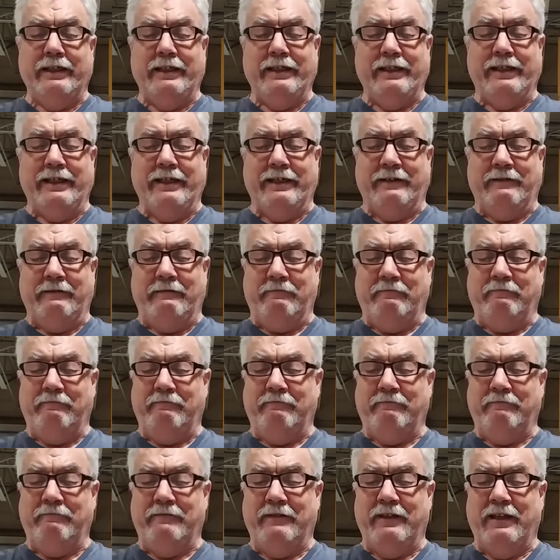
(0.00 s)
yeah,
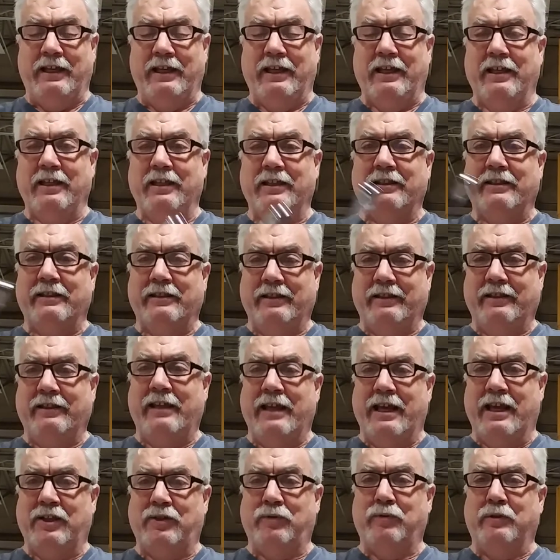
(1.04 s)

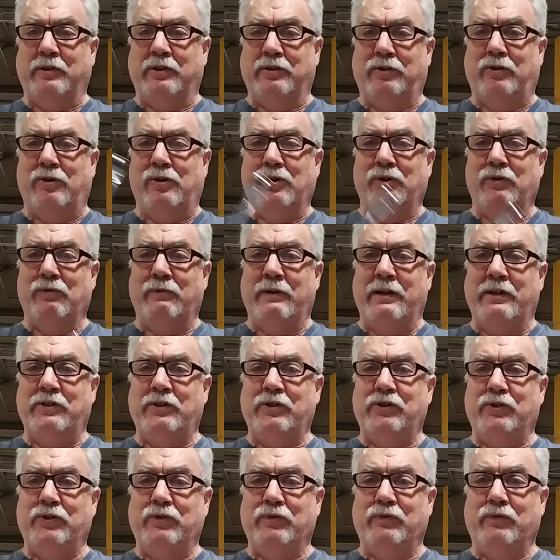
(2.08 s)
that's what the longer
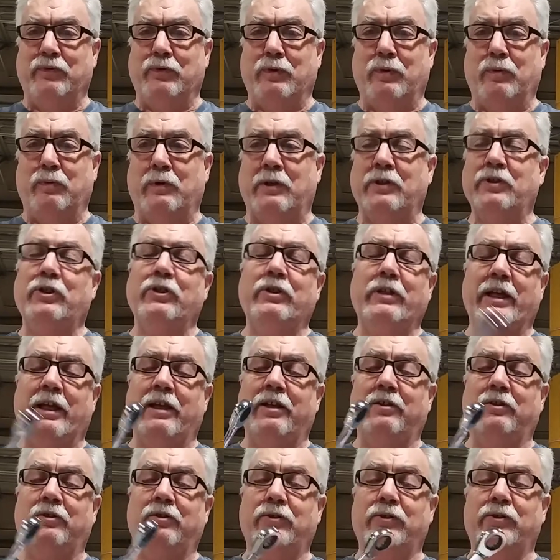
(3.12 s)
wrenches are for. Once you get
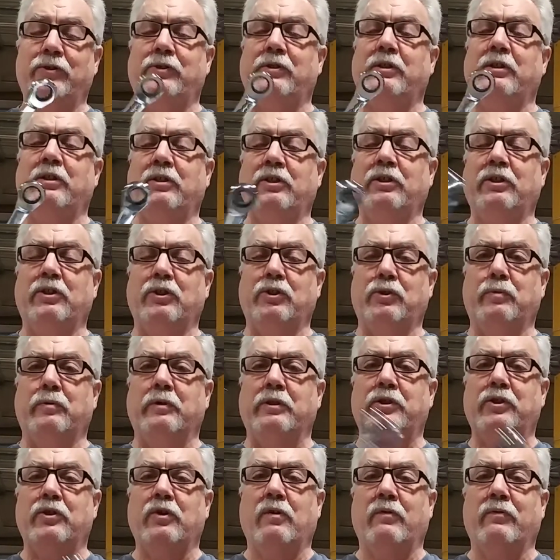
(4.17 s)
it loose, then you can
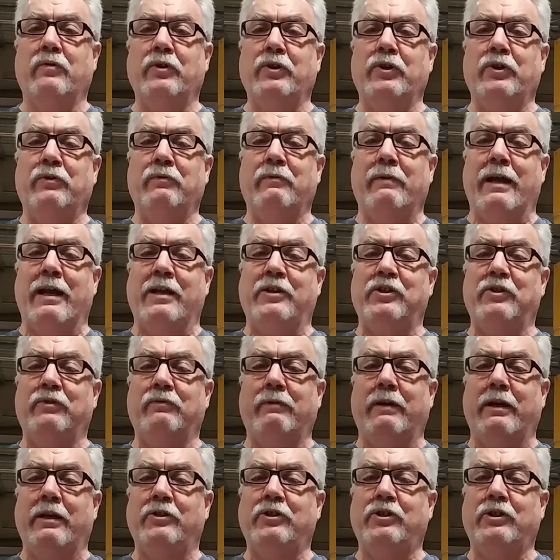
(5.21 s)
switch over to your ratchet
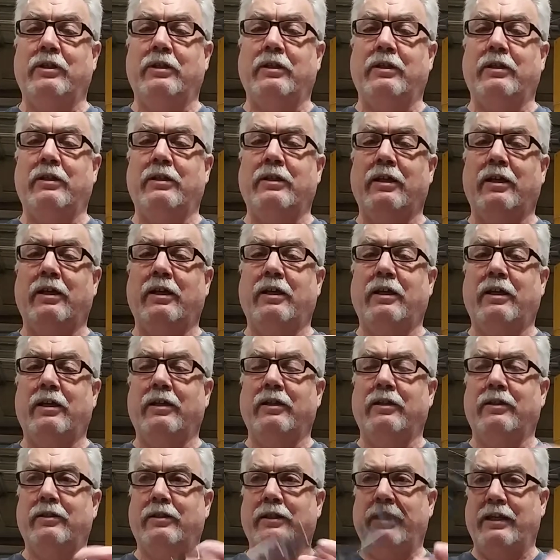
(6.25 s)
wrench, and
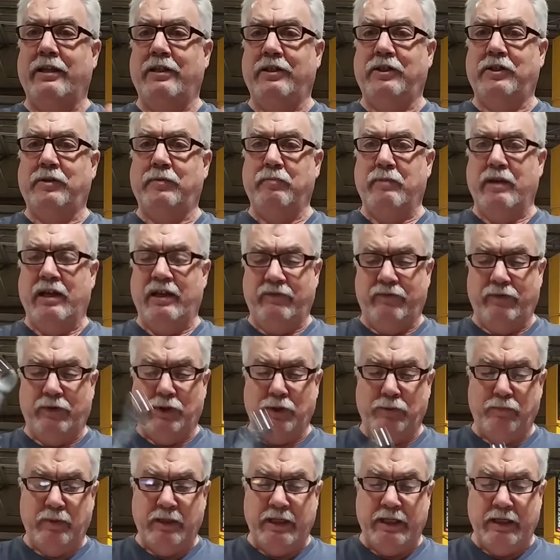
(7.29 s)
then it's made for
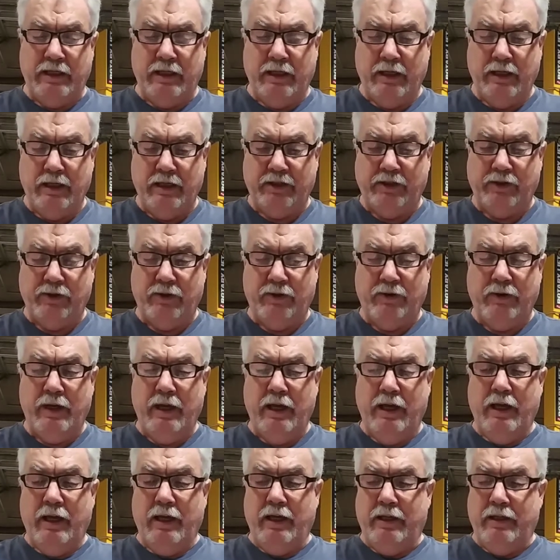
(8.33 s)
speed. So
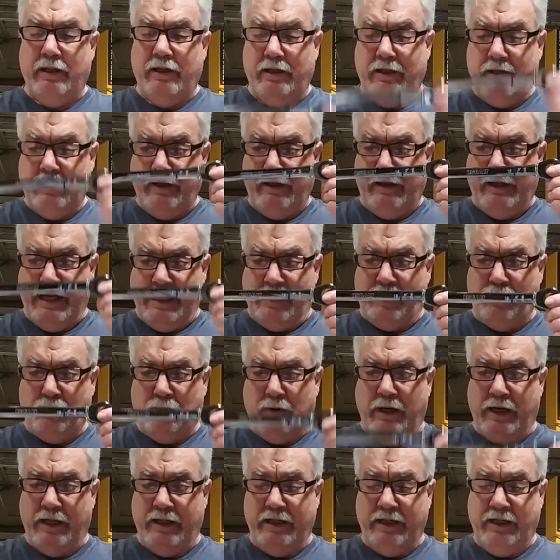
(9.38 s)
that's
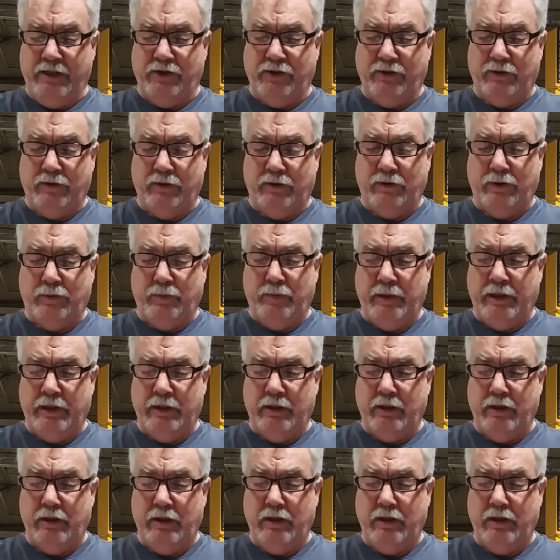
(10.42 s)
why these are a little bit,